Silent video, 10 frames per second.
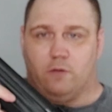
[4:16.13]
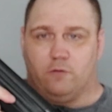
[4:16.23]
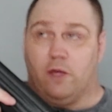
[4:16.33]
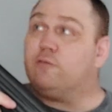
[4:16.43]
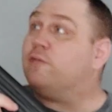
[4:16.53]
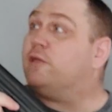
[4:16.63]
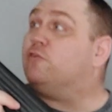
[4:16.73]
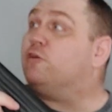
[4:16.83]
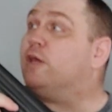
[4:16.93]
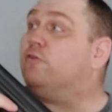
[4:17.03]
So that's
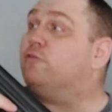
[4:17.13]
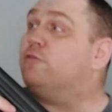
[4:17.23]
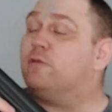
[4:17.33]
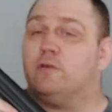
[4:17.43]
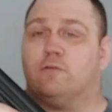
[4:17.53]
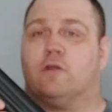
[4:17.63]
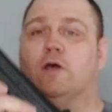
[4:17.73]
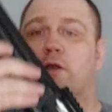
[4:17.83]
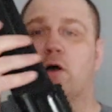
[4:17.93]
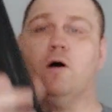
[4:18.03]
the changes to this
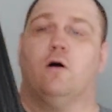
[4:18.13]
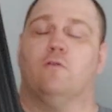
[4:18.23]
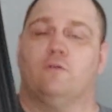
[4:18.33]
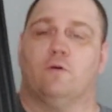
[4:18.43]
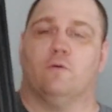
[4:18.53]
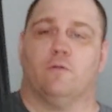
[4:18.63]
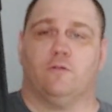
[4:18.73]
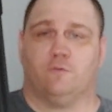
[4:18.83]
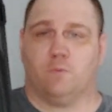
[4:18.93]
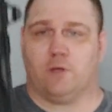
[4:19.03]
gun. Also,
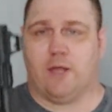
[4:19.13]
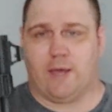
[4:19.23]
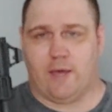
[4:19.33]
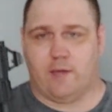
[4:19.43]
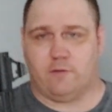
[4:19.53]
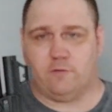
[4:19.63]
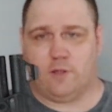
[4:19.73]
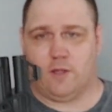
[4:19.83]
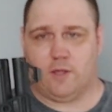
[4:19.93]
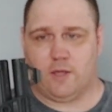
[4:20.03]
this one has
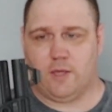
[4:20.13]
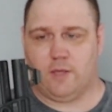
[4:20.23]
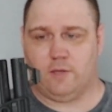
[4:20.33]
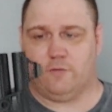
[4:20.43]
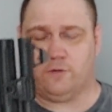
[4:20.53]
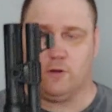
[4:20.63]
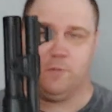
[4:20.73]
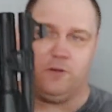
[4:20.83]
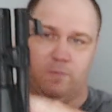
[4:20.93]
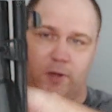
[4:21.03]
a single
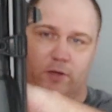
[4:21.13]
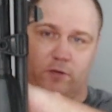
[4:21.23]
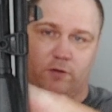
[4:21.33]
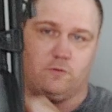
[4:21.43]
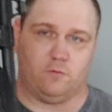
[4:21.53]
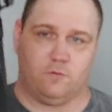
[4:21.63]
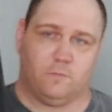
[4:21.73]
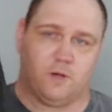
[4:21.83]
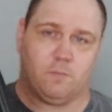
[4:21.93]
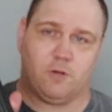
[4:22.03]
piece magazine
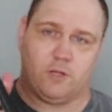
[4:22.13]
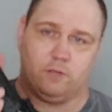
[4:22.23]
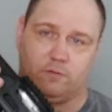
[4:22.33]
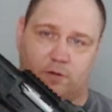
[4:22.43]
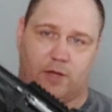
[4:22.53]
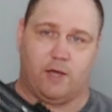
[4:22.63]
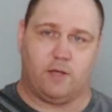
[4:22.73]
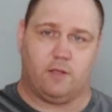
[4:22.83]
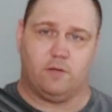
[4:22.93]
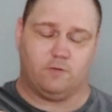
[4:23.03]
tube. I'm going to get to
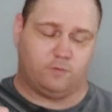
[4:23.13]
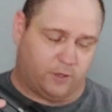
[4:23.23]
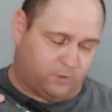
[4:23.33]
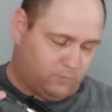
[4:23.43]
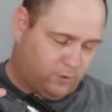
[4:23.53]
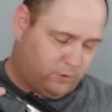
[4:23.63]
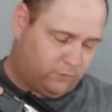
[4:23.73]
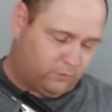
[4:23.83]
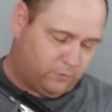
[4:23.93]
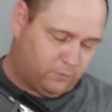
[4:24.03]
that in a second when I
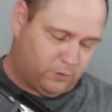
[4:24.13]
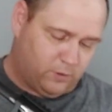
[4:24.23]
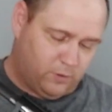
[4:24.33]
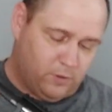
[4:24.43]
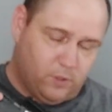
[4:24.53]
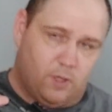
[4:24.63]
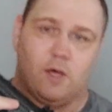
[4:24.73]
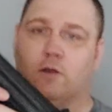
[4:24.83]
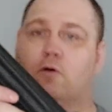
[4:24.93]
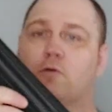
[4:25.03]
disassemble it.
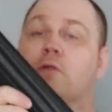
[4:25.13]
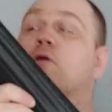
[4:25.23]
I know that